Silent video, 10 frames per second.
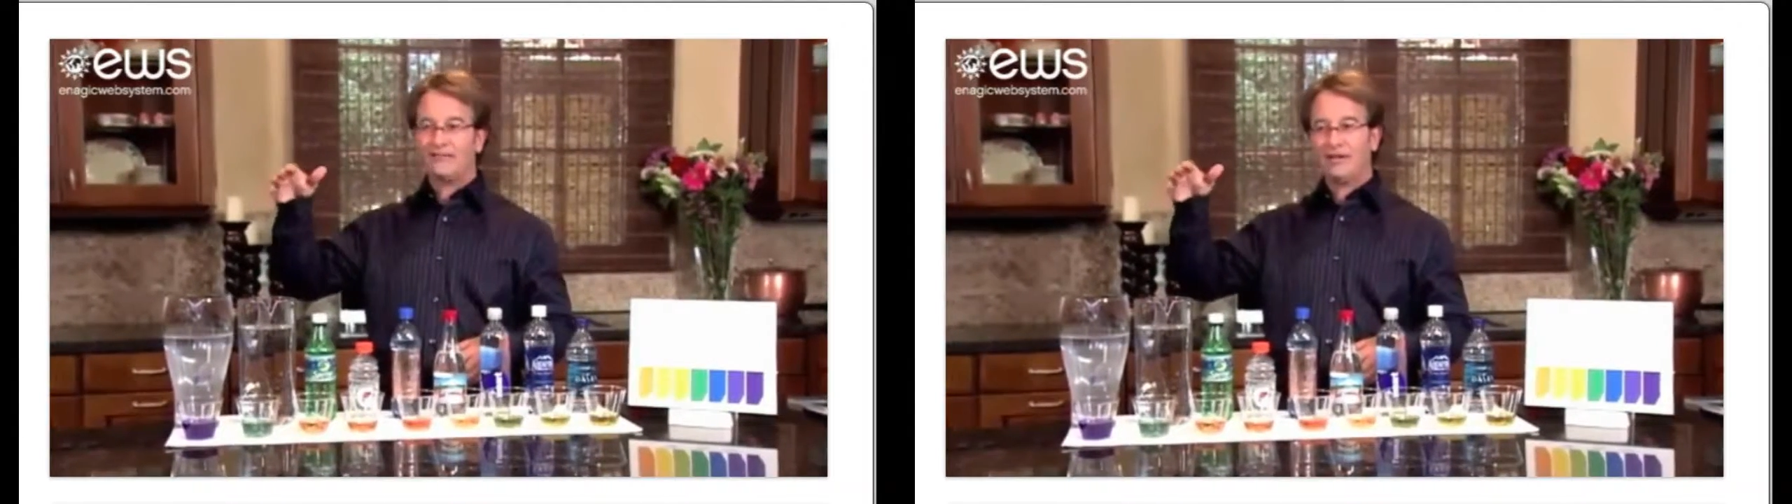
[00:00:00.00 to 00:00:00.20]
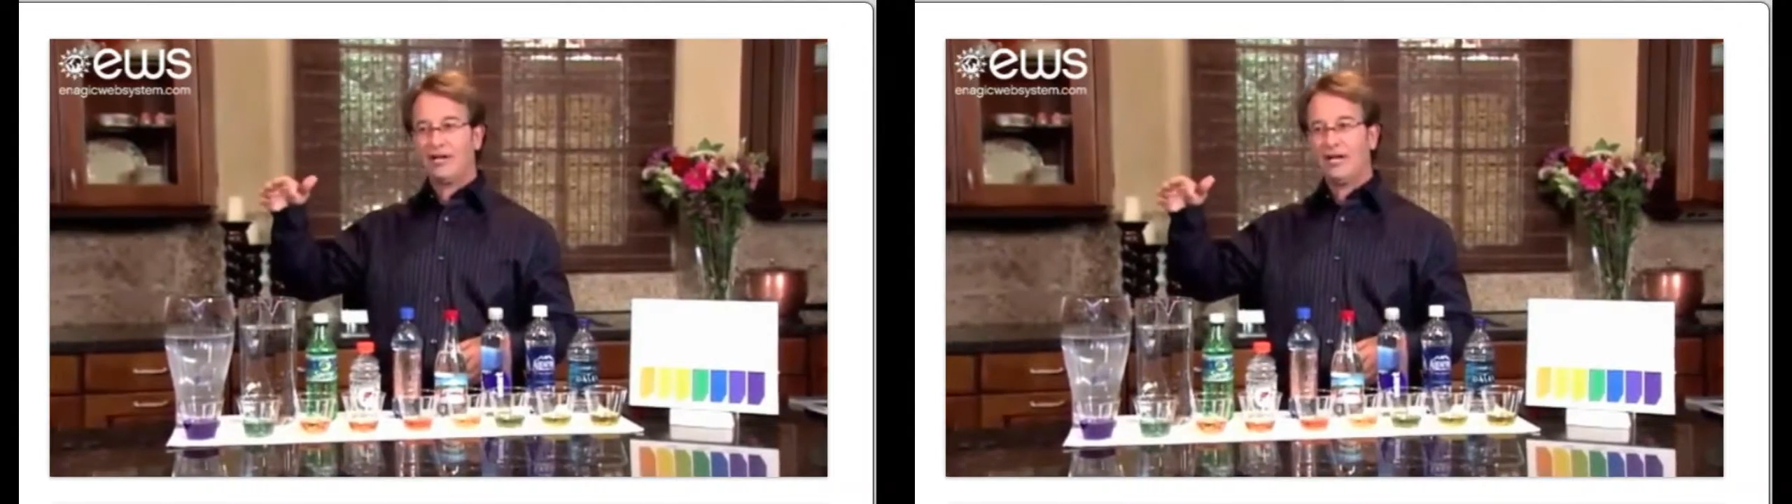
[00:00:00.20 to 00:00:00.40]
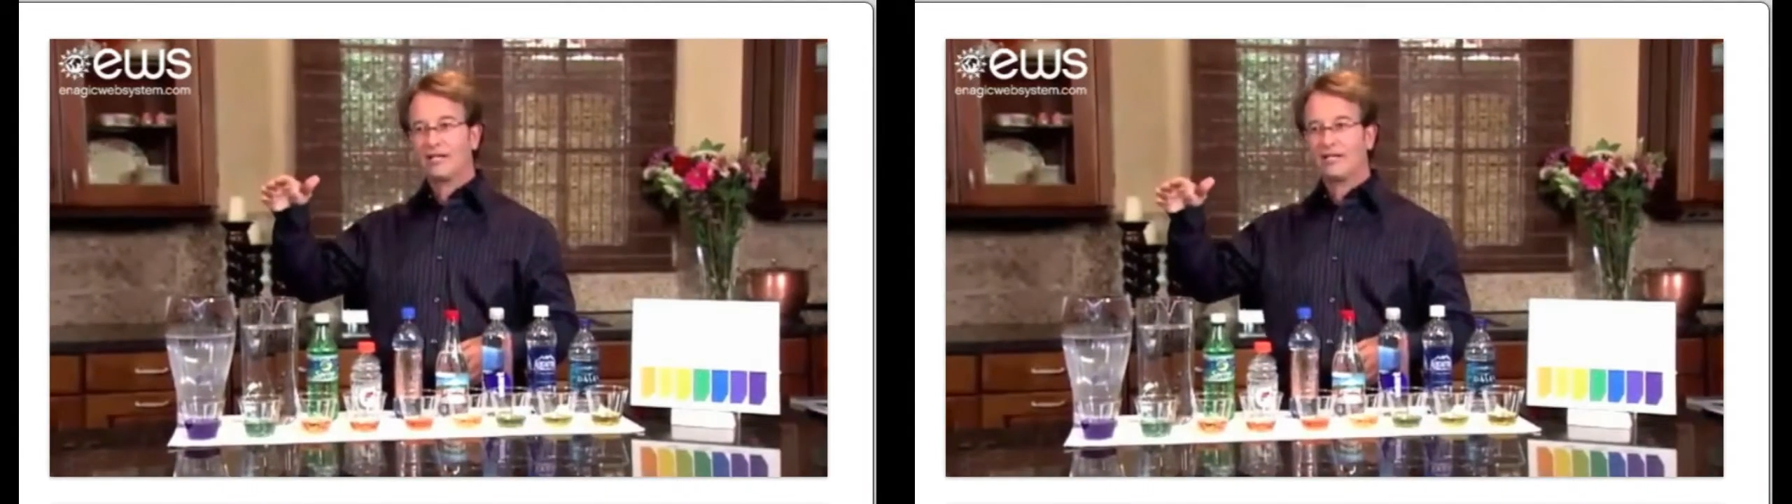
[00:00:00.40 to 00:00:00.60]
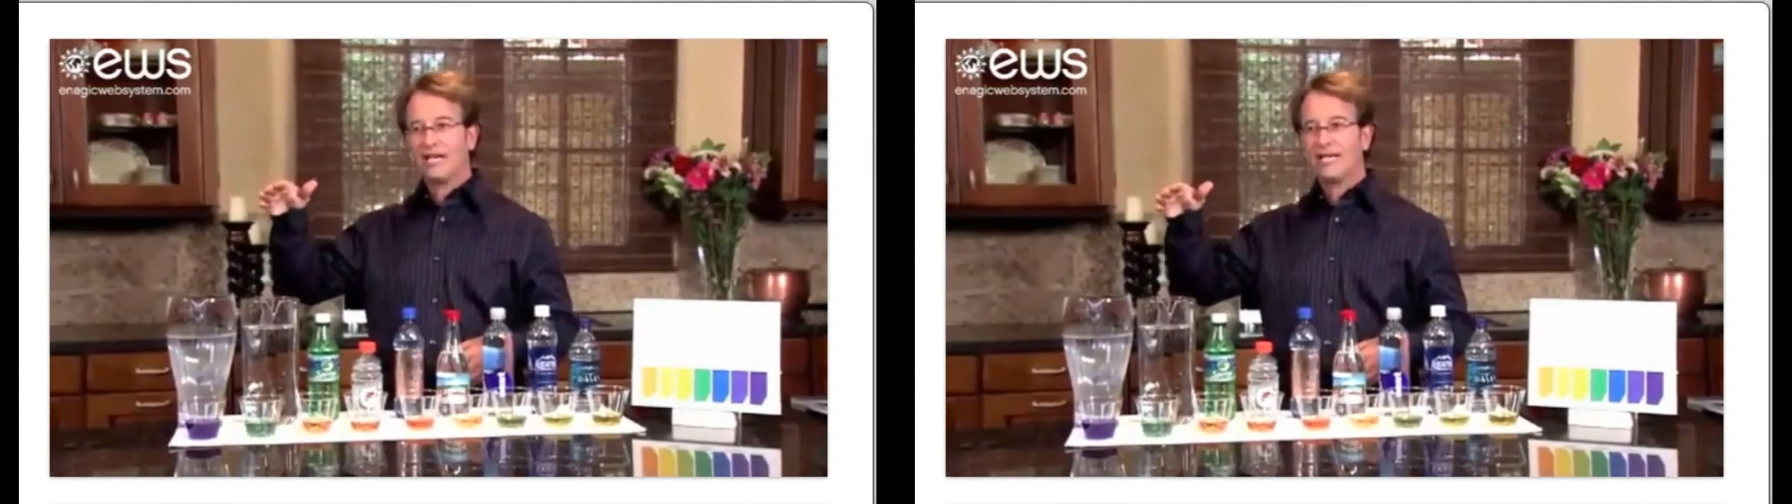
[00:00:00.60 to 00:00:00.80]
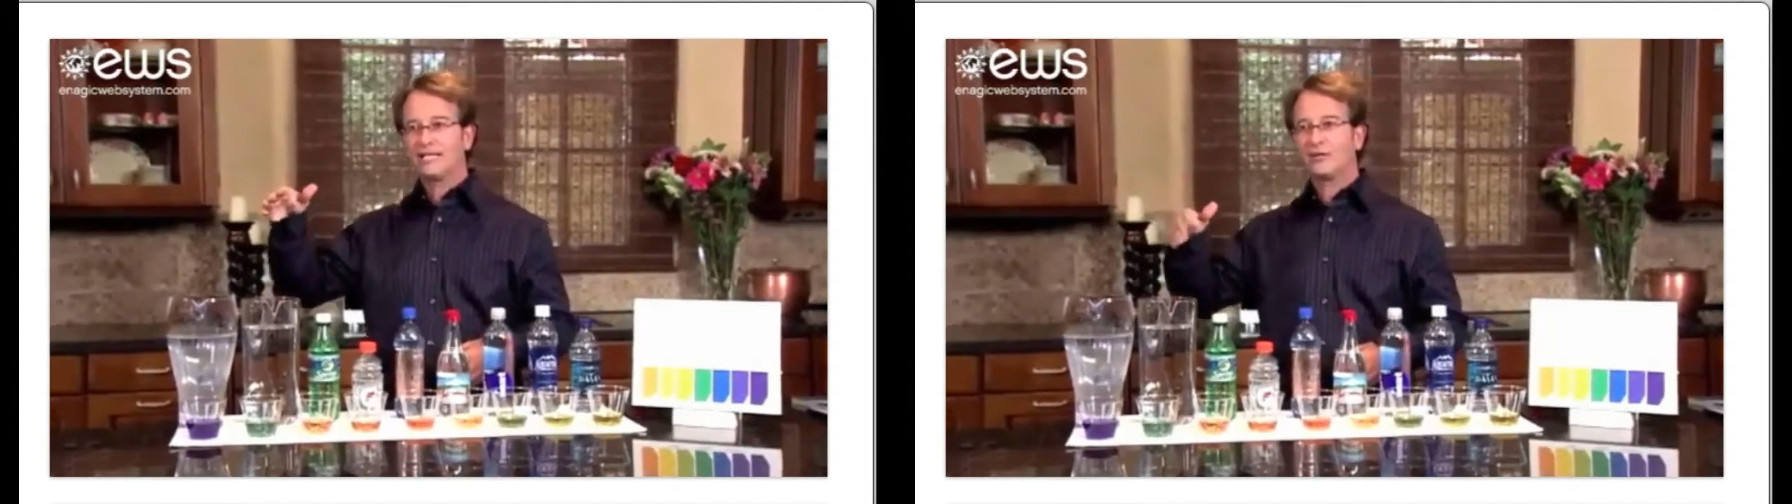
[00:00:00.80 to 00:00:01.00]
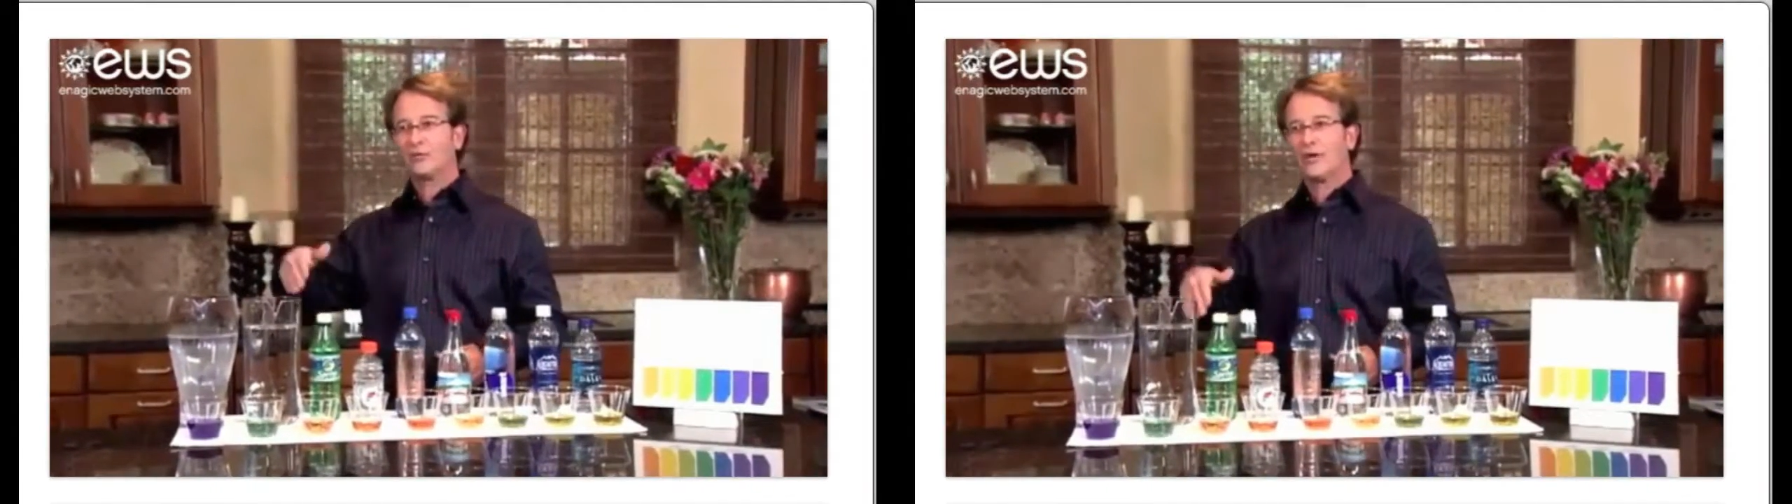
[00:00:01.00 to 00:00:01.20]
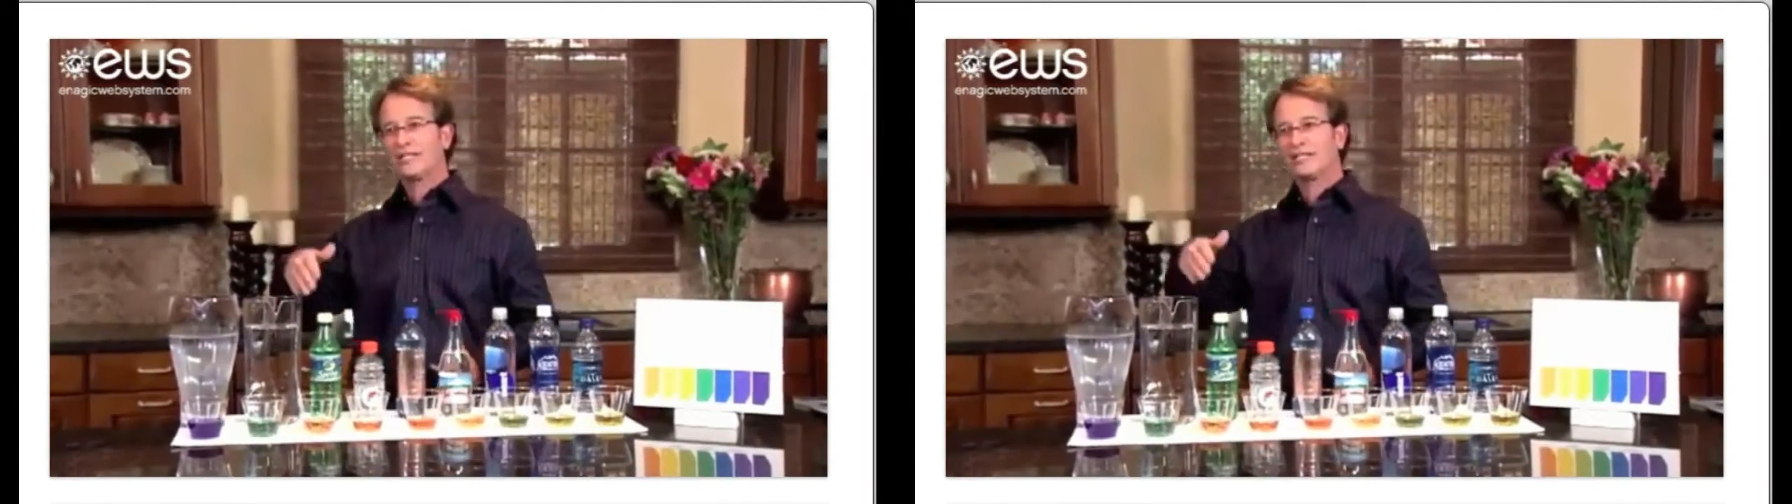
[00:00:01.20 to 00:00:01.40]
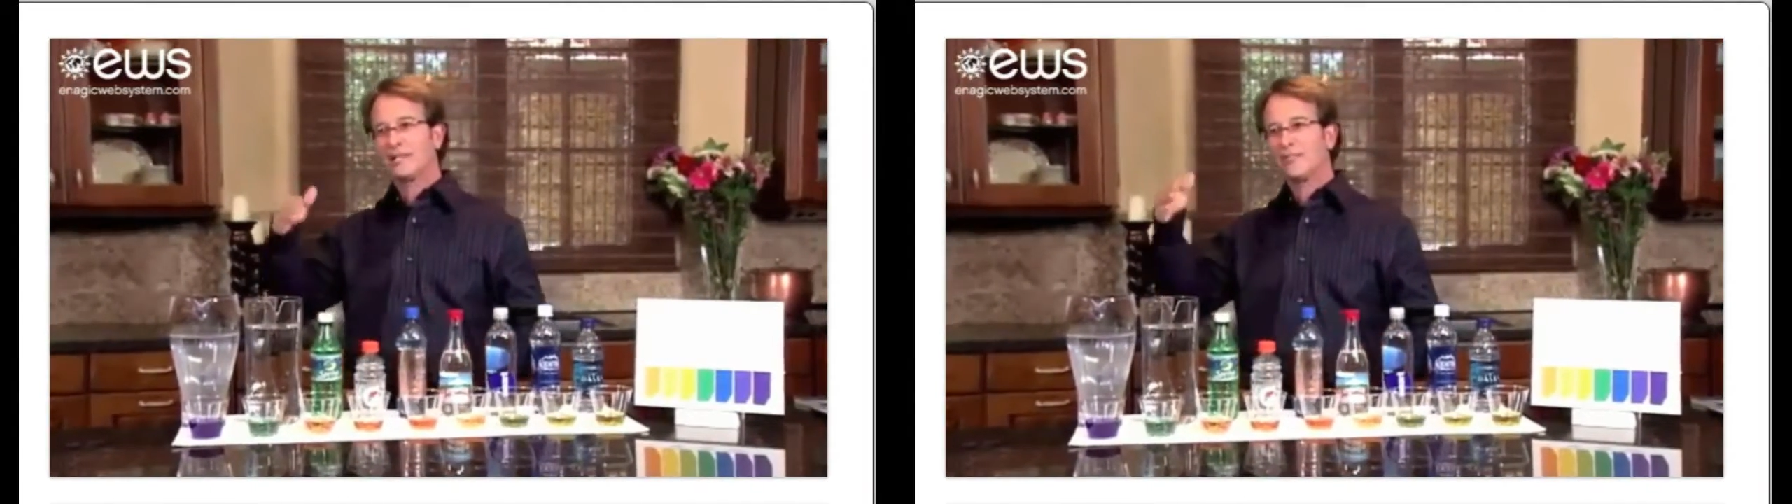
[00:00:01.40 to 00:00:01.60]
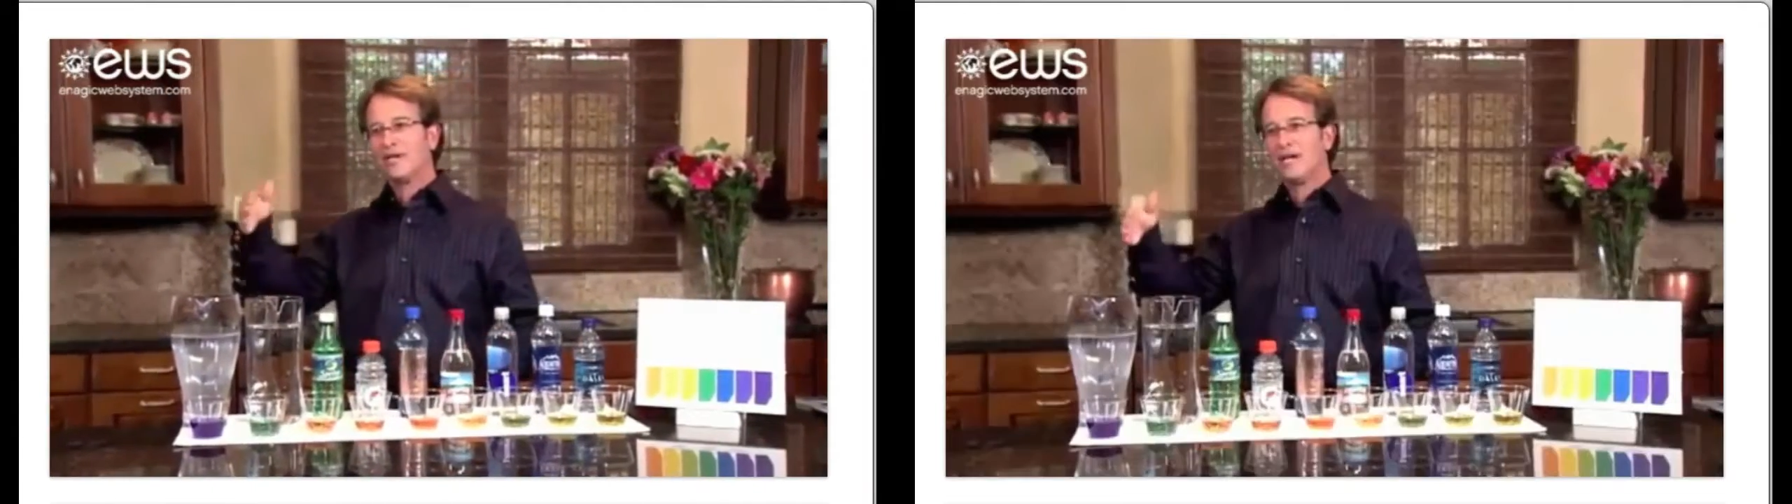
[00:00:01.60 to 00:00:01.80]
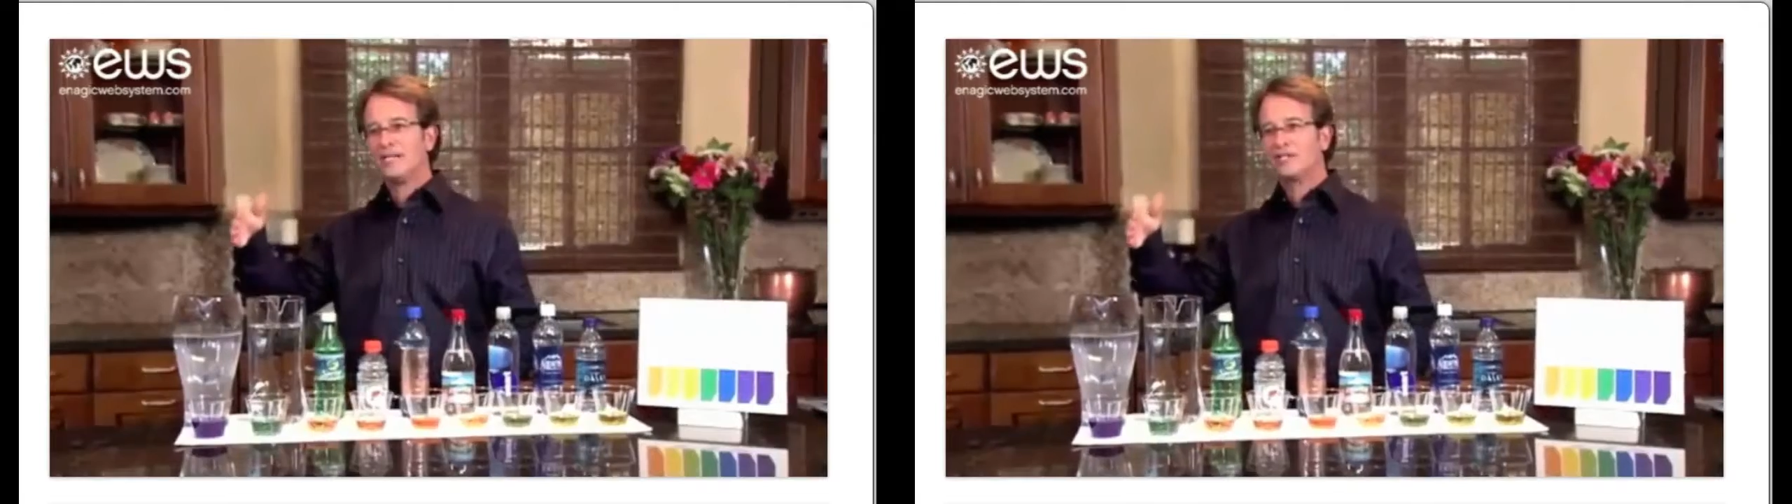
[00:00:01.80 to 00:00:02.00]
very alkaline, to raise the
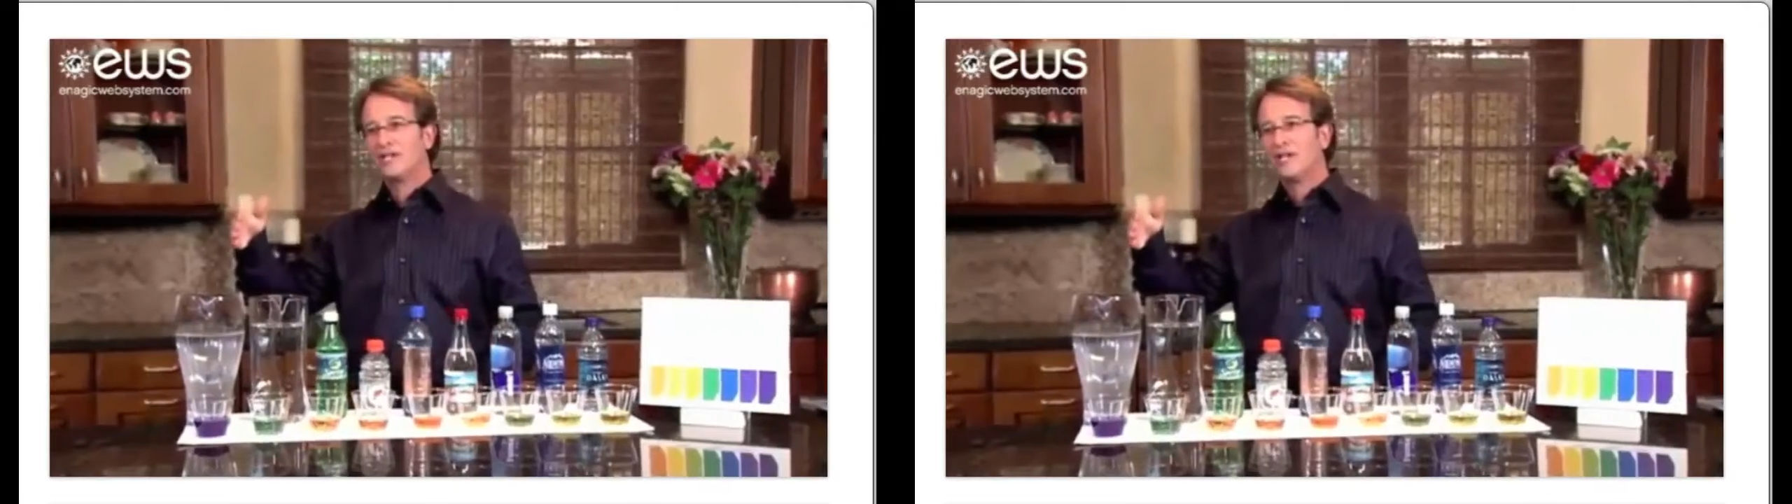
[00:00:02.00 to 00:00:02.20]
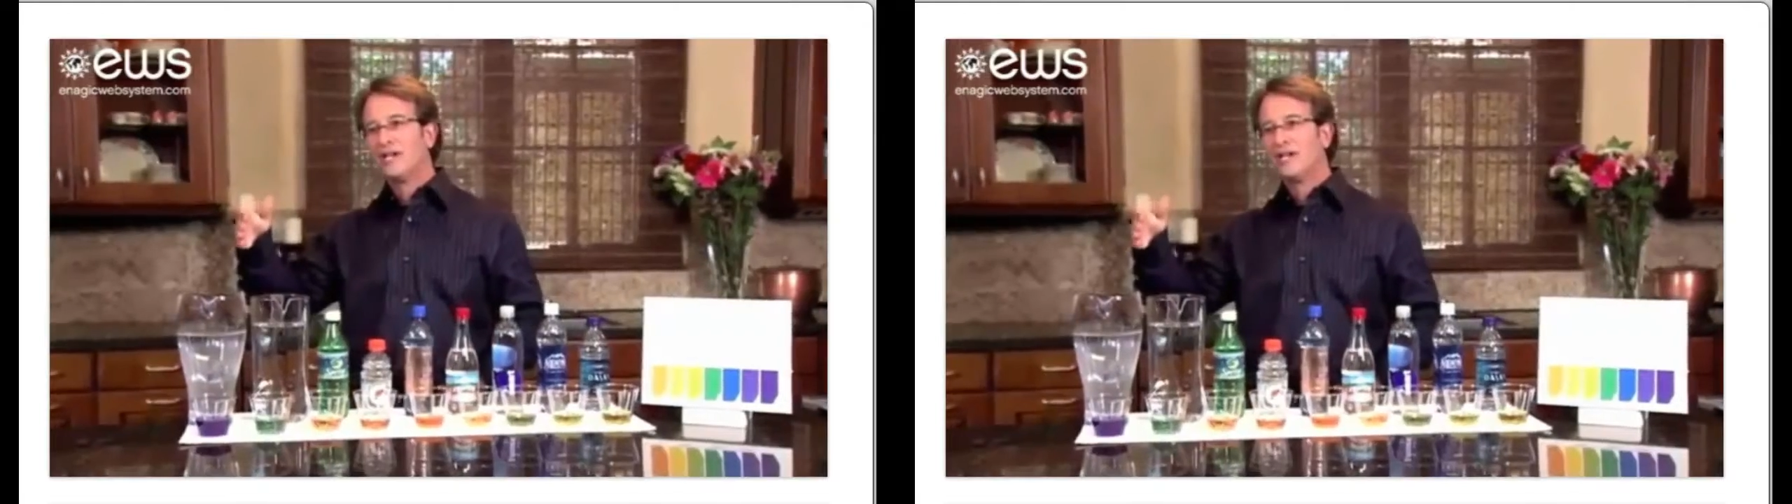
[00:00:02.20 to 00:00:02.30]
pH